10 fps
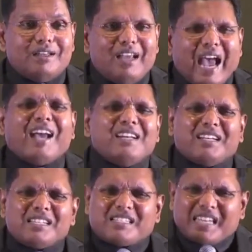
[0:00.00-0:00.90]
And it
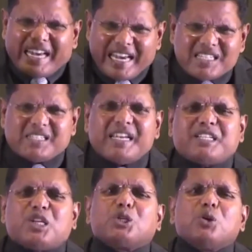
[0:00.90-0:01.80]
is easy
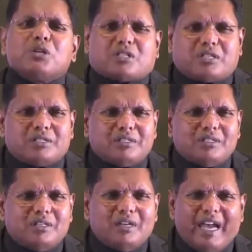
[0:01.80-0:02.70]
to do it.
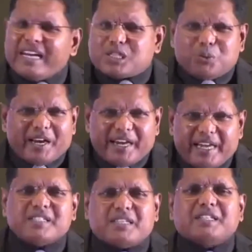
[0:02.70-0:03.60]
It's very
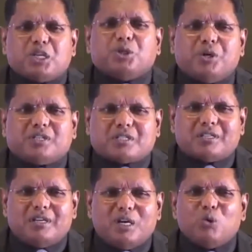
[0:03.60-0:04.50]
easy to do it.
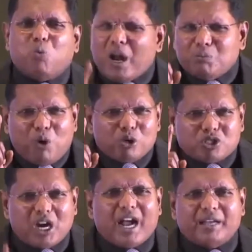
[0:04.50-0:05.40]
One more
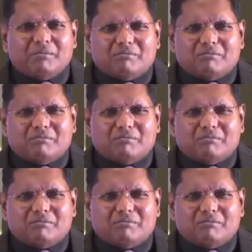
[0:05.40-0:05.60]
time,